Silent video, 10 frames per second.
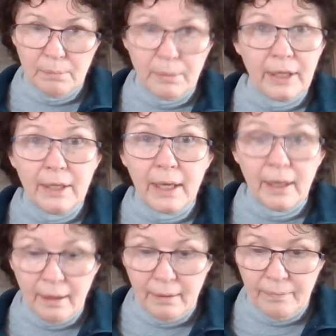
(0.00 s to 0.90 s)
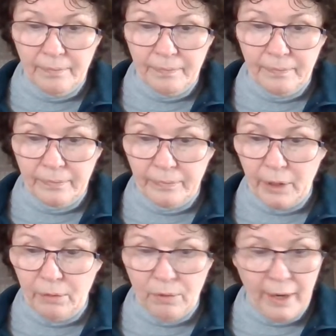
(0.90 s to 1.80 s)
But he did,
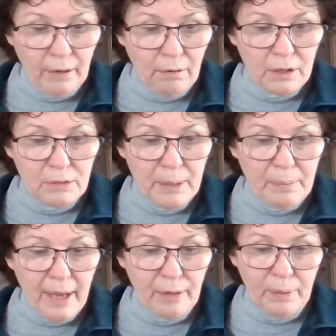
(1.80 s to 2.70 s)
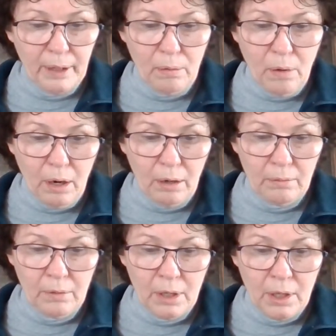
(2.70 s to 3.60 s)
and right across my path by the wall,
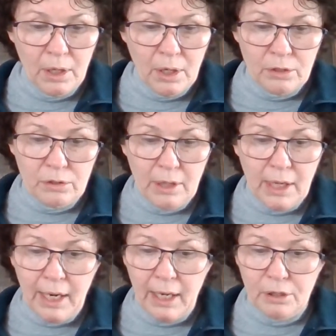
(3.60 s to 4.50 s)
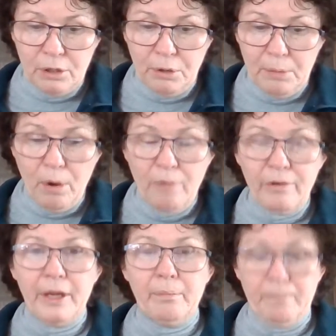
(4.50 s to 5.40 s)
so that I had to creep over
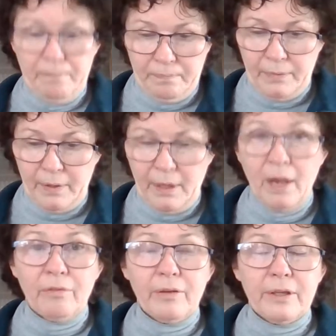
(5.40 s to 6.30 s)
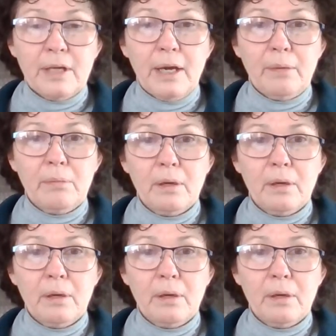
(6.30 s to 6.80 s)
him every time.